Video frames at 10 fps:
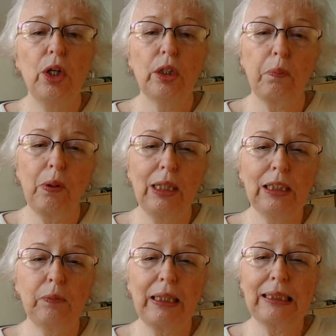the
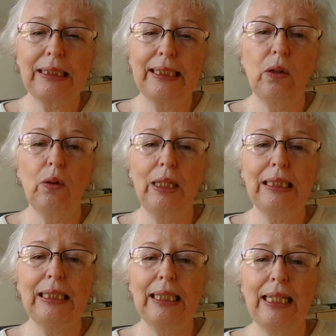prospect still
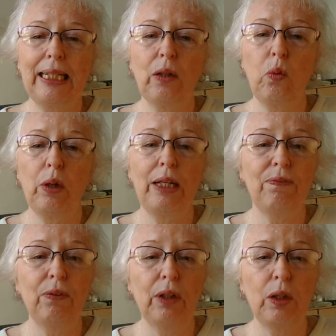isn't getting what he
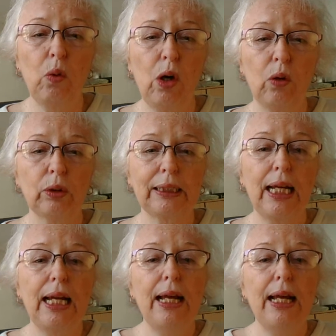fully wants.